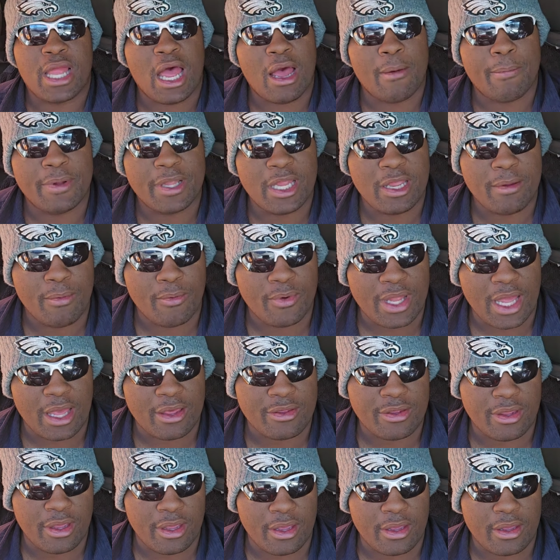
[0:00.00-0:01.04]
I believe it when I
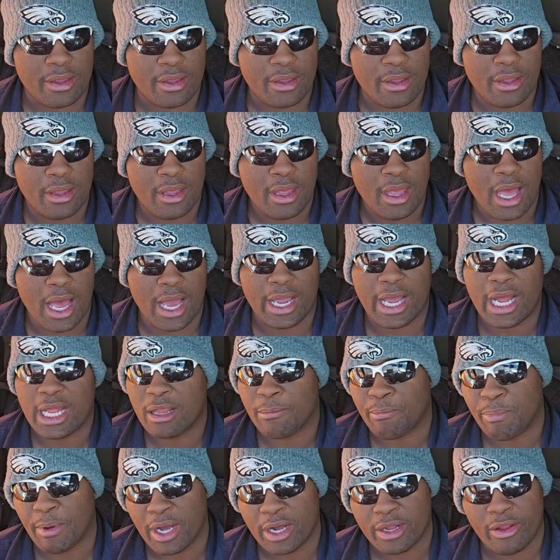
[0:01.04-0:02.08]
see it. I got
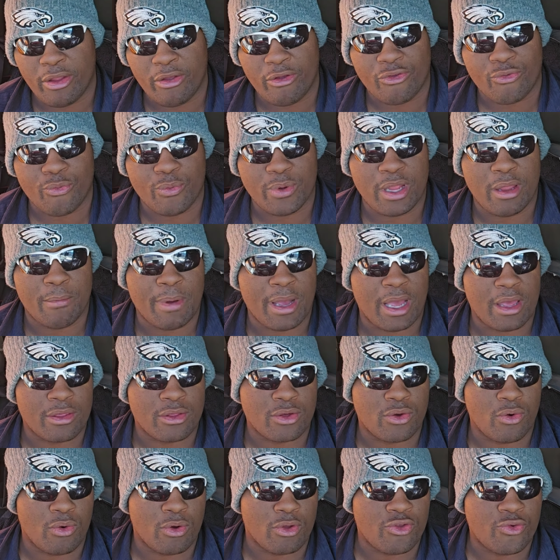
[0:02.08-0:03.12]
the Buccaneers winning by a
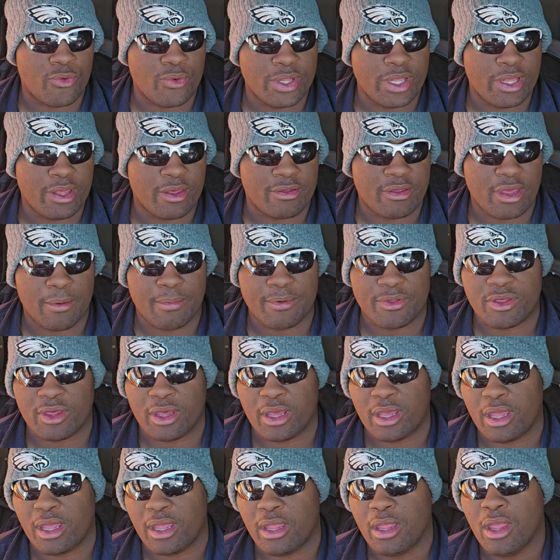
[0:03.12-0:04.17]
score of
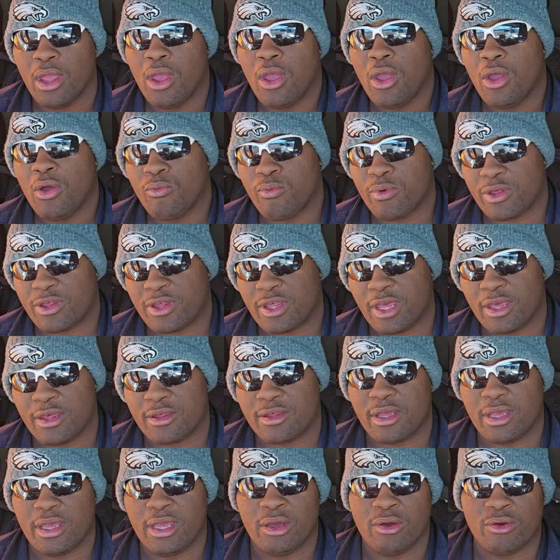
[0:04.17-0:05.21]
20-17, which
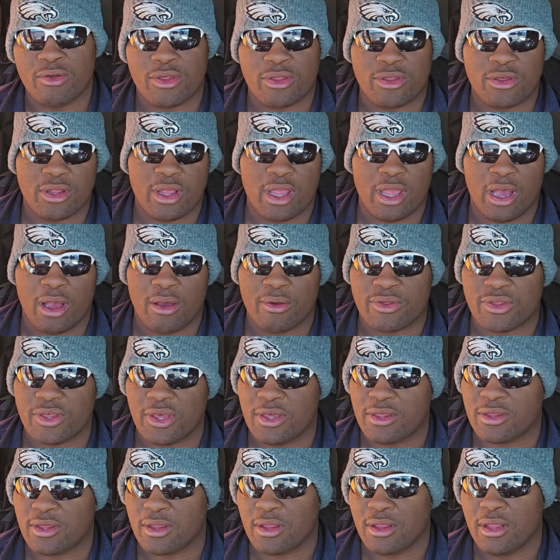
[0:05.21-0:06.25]
sends the Eagles into the
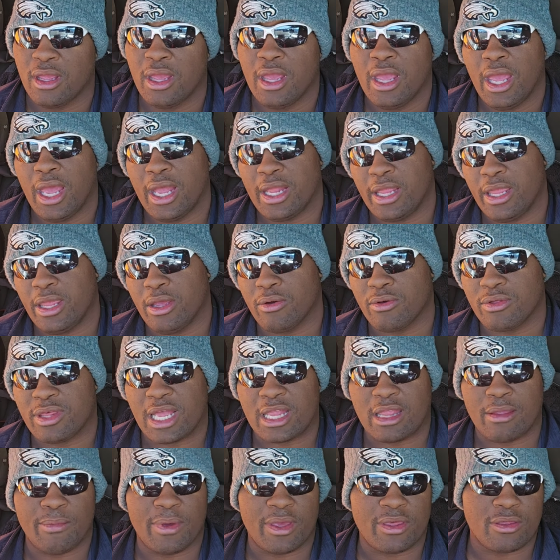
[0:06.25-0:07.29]
offseason, and the Eagles have
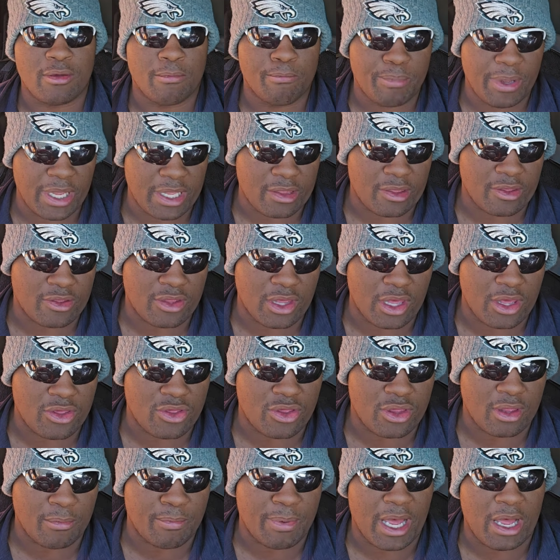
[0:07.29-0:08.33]
to make some big
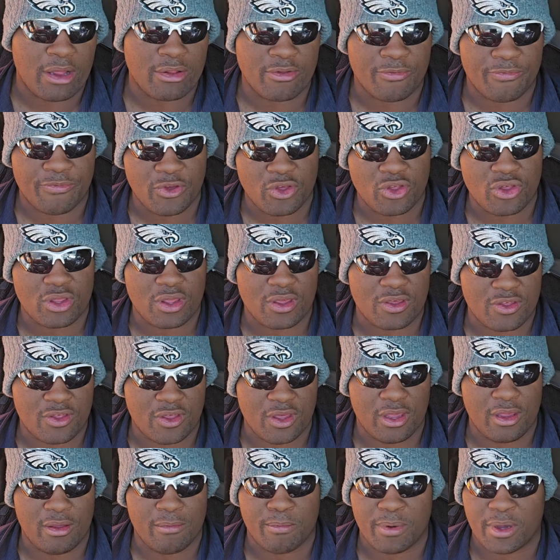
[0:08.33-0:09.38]
decisions about the future of this
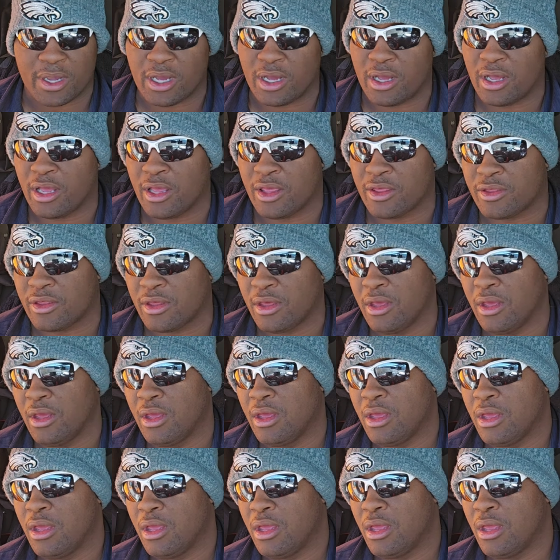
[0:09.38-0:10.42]
team, because
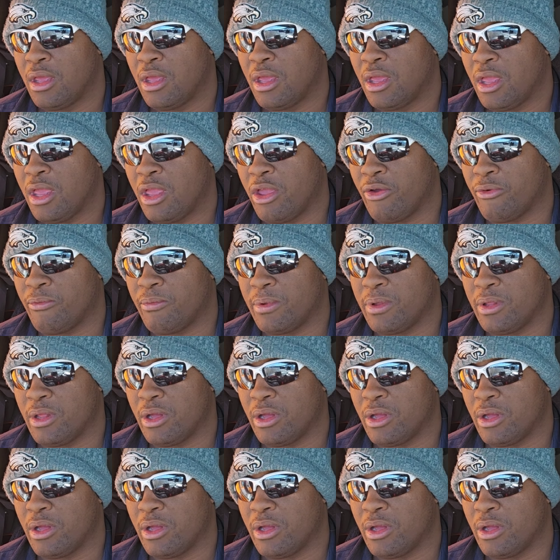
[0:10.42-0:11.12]
this